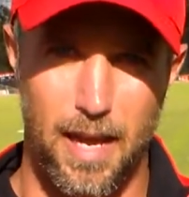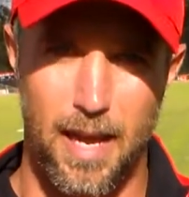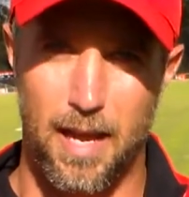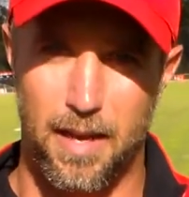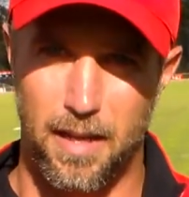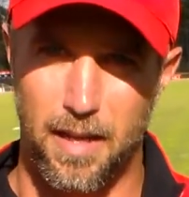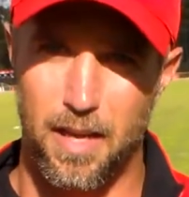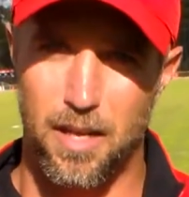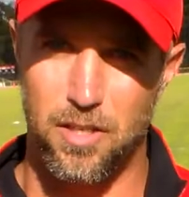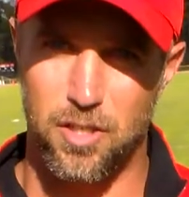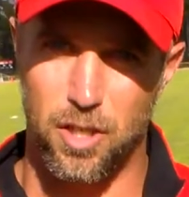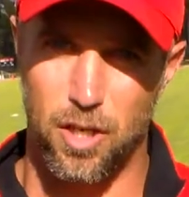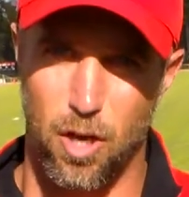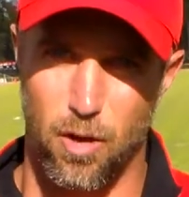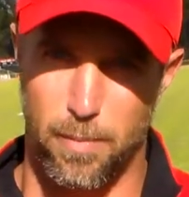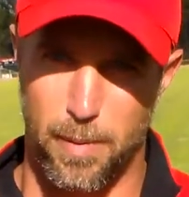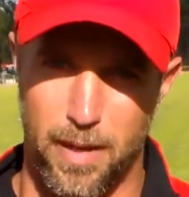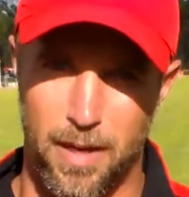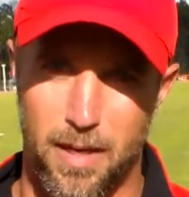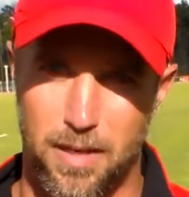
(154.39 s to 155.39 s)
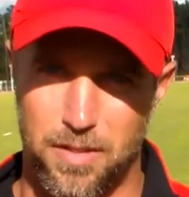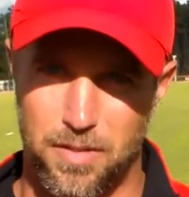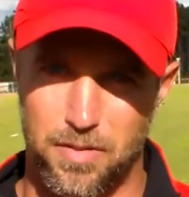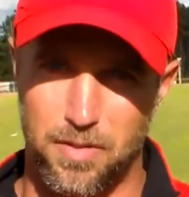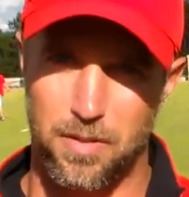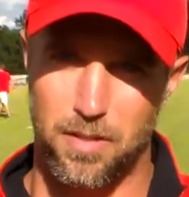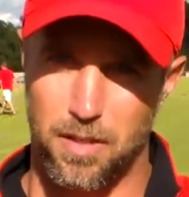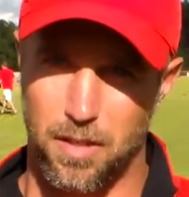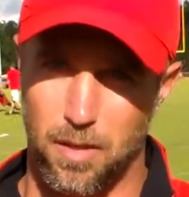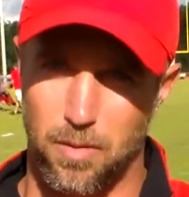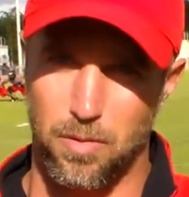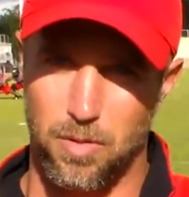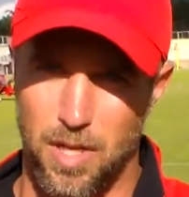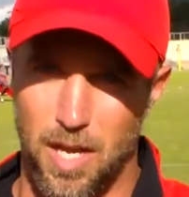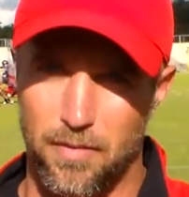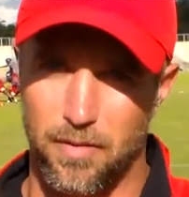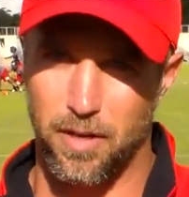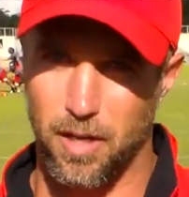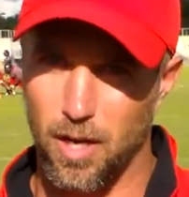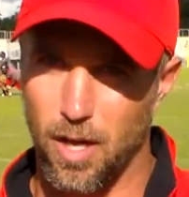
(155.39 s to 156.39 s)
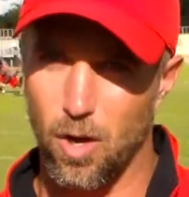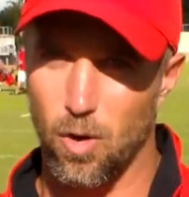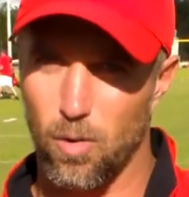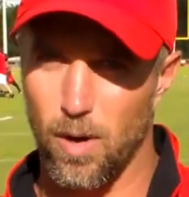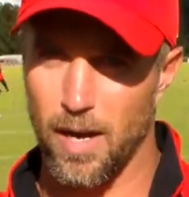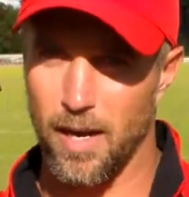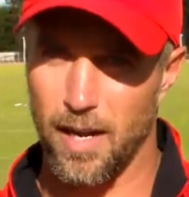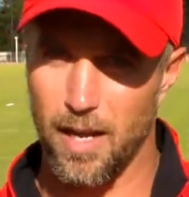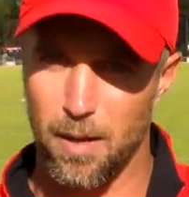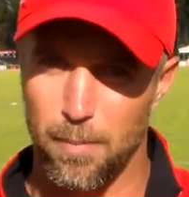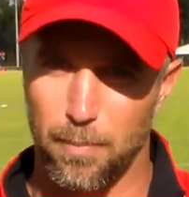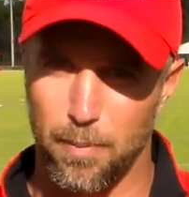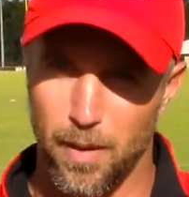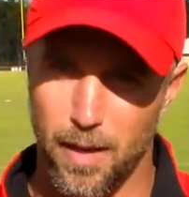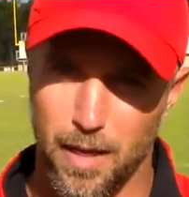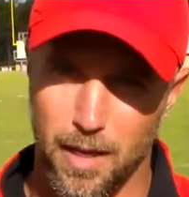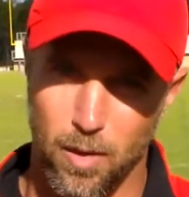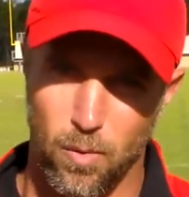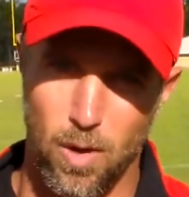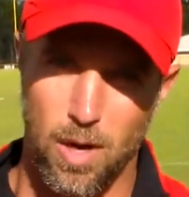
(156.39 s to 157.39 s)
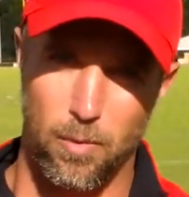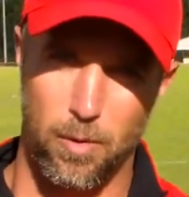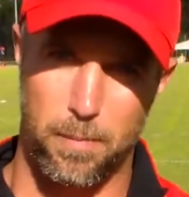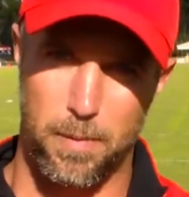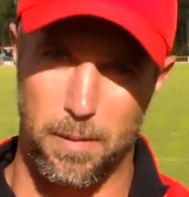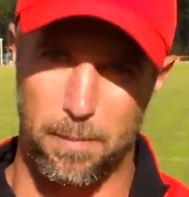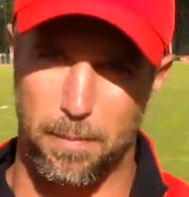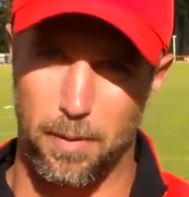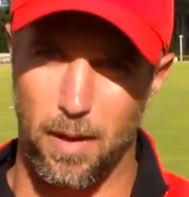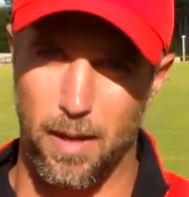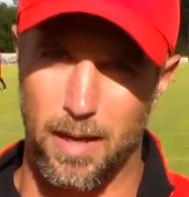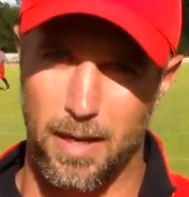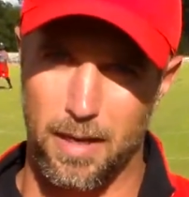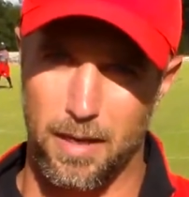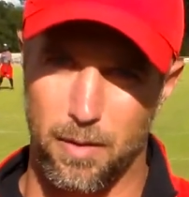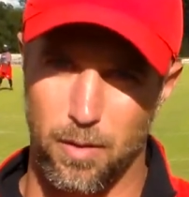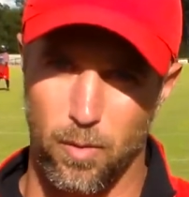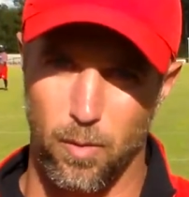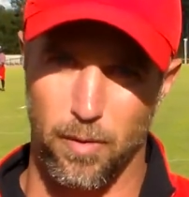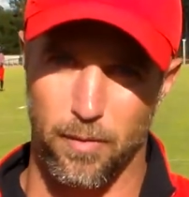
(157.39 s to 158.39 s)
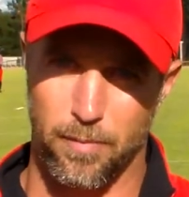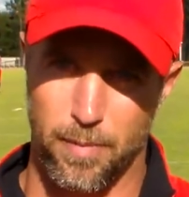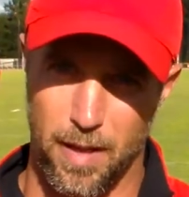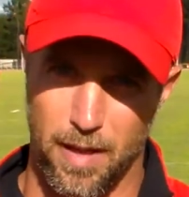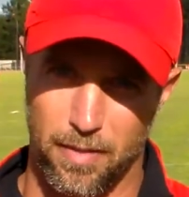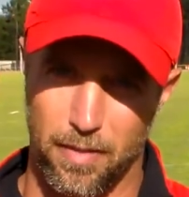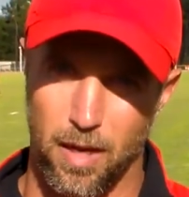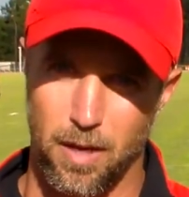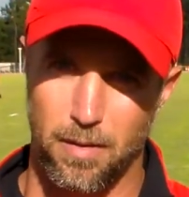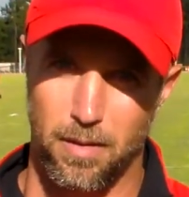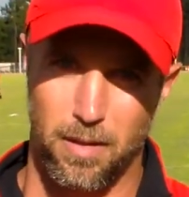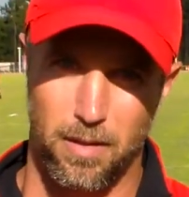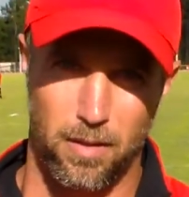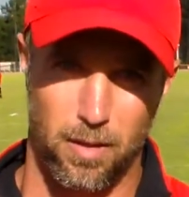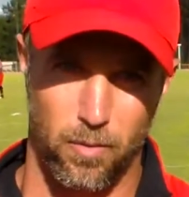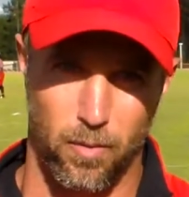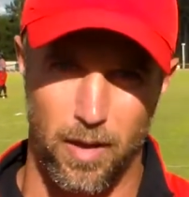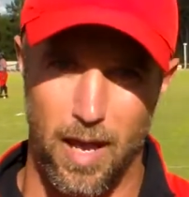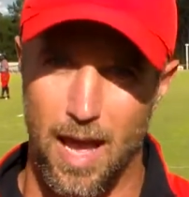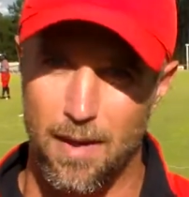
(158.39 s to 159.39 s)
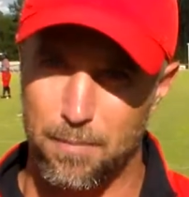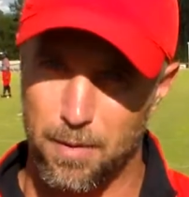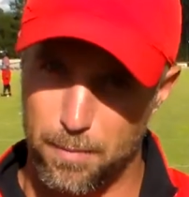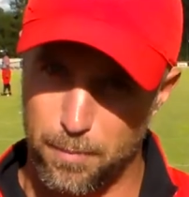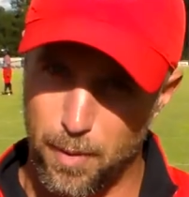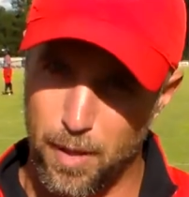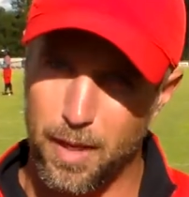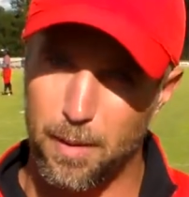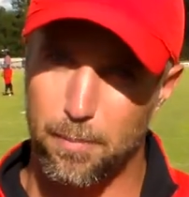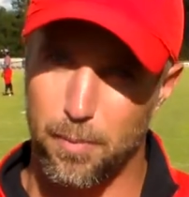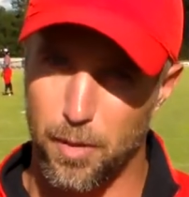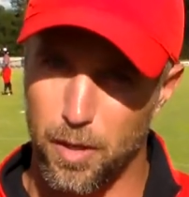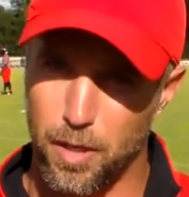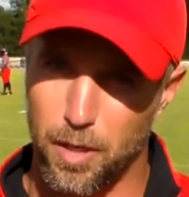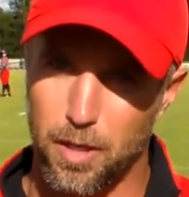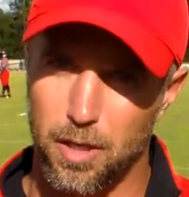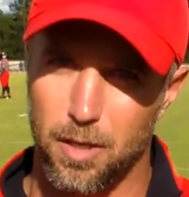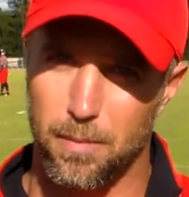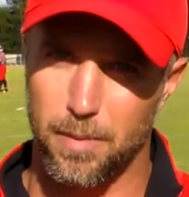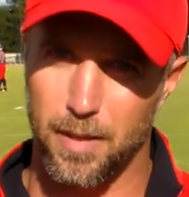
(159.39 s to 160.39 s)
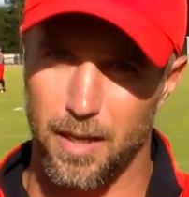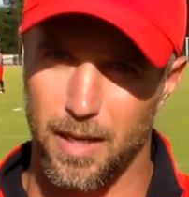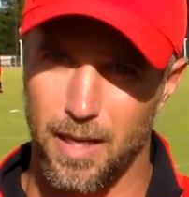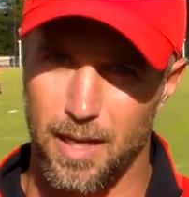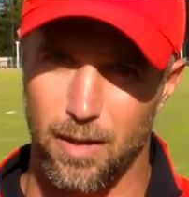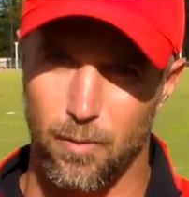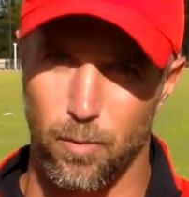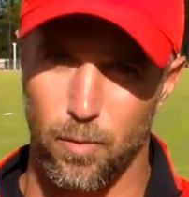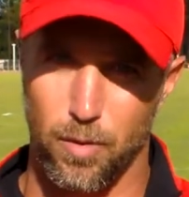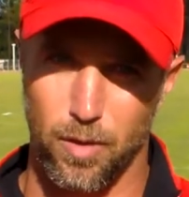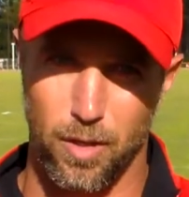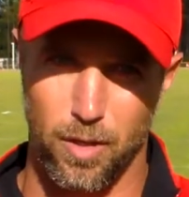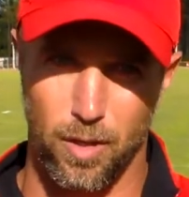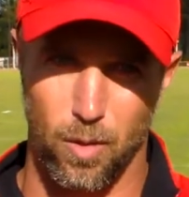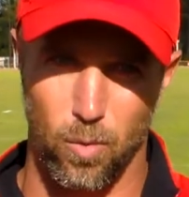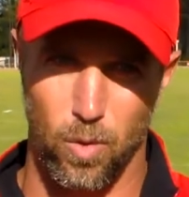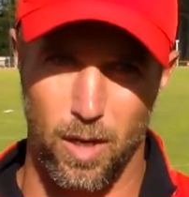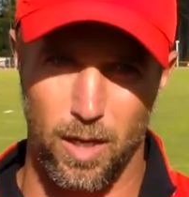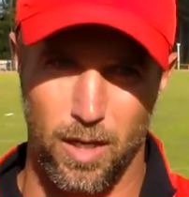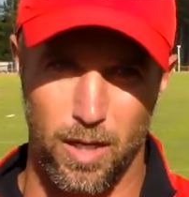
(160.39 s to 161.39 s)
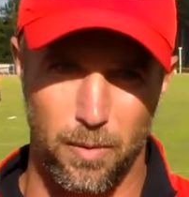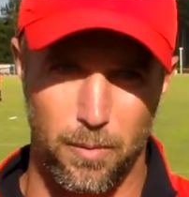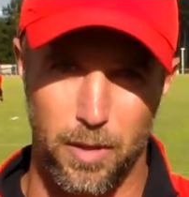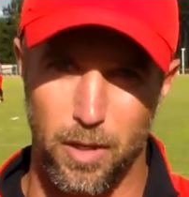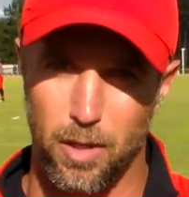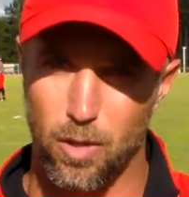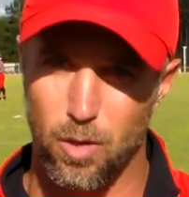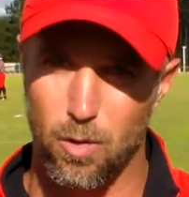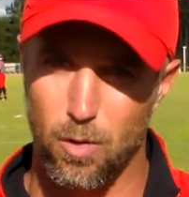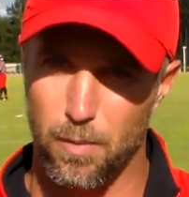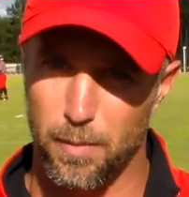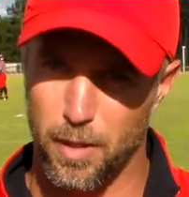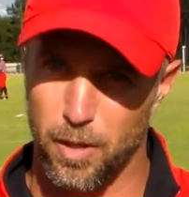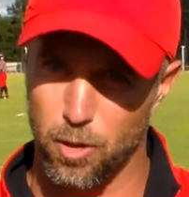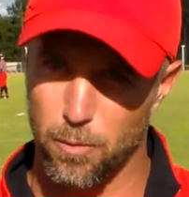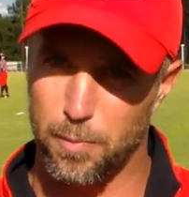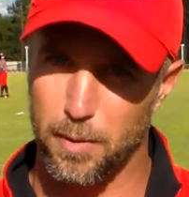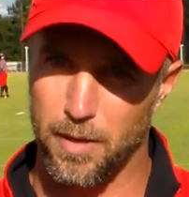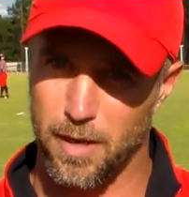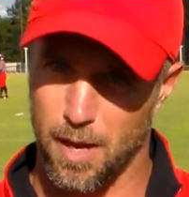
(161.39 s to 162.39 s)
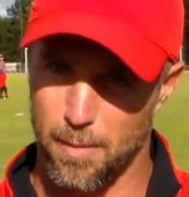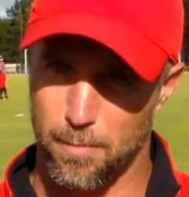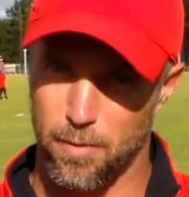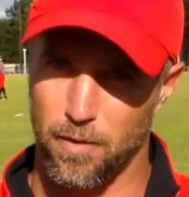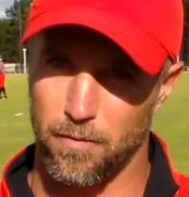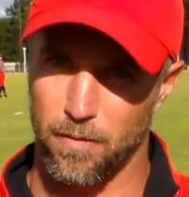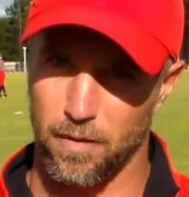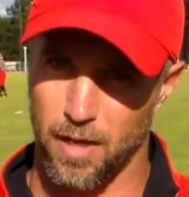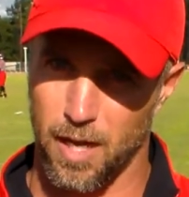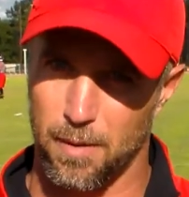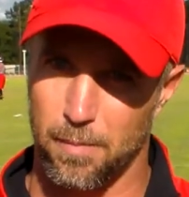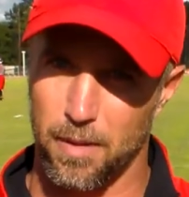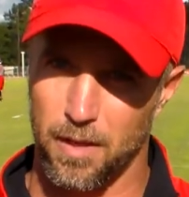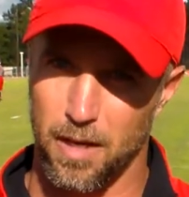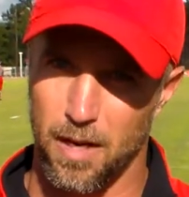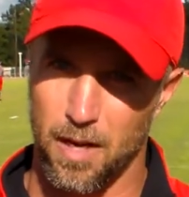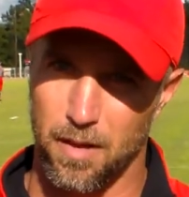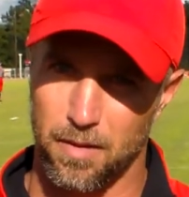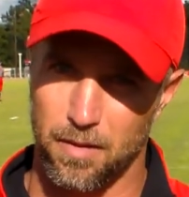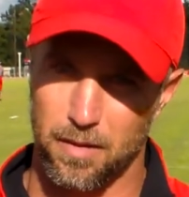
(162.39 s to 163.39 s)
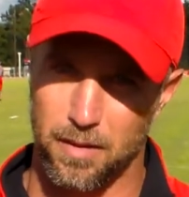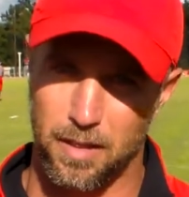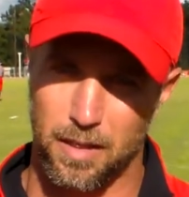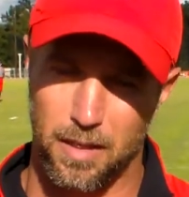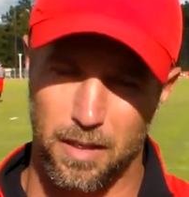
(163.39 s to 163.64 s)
It is. You know, being, you know, 7-0 right now, playing the way we've been playing. You know, we have been playing pretty good. But again, you know, what can we do when we do put that perfect game together?